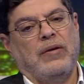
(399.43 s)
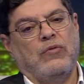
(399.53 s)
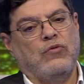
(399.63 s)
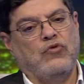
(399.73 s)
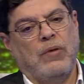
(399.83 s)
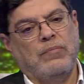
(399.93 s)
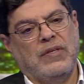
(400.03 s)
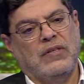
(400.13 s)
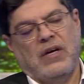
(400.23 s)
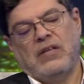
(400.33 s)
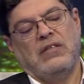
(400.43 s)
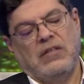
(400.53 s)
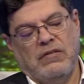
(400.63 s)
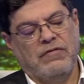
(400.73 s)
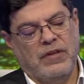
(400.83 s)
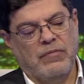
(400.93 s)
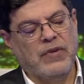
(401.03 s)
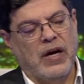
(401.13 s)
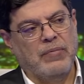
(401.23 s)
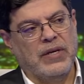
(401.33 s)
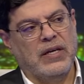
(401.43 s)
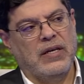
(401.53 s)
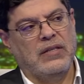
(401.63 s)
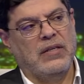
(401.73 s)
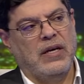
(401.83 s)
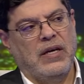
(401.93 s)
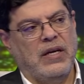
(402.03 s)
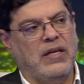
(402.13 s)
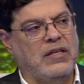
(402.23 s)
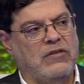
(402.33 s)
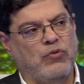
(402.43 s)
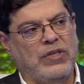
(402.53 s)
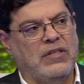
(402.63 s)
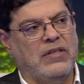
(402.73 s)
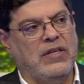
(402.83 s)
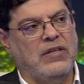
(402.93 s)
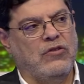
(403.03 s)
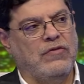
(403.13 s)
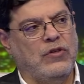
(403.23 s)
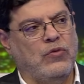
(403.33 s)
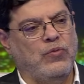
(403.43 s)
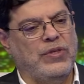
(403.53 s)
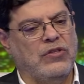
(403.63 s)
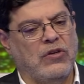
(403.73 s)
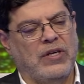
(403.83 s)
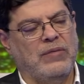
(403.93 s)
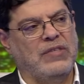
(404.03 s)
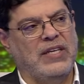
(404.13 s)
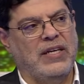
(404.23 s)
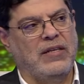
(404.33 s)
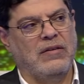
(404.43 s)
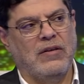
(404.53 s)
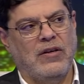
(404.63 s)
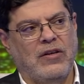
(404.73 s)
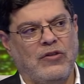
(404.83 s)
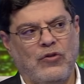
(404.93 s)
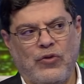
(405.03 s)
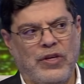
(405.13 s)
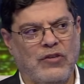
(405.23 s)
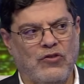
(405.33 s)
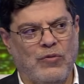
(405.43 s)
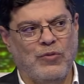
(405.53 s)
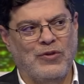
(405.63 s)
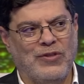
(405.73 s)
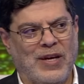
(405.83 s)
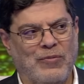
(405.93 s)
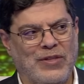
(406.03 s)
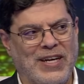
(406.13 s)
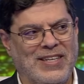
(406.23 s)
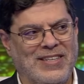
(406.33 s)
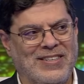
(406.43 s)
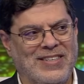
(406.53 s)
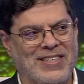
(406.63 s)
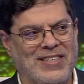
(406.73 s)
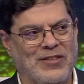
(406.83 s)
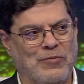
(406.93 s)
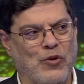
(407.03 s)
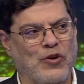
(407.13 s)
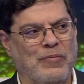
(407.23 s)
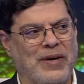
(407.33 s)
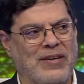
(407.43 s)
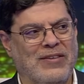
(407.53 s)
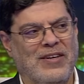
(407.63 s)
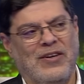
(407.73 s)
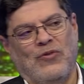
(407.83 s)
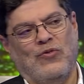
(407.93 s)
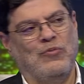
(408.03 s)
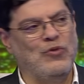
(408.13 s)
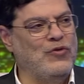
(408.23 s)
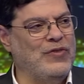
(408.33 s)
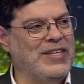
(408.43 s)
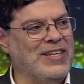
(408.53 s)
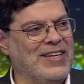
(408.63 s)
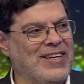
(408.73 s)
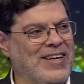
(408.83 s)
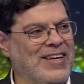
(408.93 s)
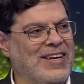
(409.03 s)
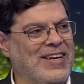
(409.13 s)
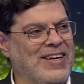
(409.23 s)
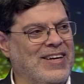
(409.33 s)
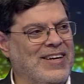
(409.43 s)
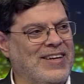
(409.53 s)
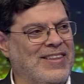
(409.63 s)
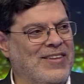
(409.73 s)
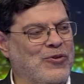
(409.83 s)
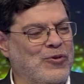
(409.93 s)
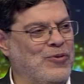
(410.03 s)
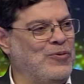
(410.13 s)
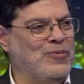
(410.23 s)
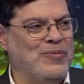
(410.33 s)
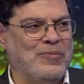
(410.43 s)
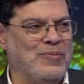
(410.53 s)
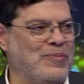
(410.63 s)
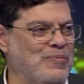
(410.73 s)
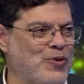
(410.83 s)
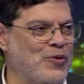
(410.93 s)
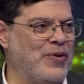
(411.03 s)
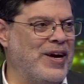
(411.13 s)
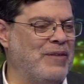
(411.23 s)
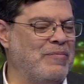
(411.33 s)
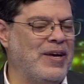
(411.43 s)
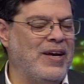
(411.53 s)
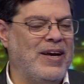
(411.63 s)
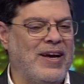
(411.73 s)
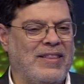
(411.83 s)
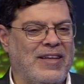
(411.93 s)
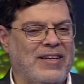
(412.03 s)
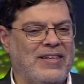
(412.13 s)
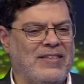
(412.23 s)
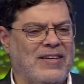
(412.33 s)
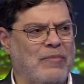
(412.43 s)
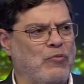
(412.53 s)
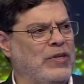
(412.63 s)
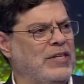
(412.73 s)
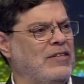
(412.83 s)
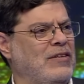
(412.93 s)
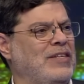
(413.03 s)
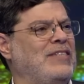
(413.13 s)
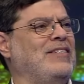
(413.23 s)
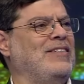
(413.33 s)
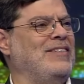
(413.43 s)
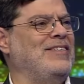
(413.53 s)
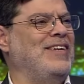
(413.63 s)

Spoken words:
Trump is constantly flip-flopping, and in his recent interview, we saw him say two things almost simultaneously. He spoke about removing the whole program, and then he said, I'm willing to listen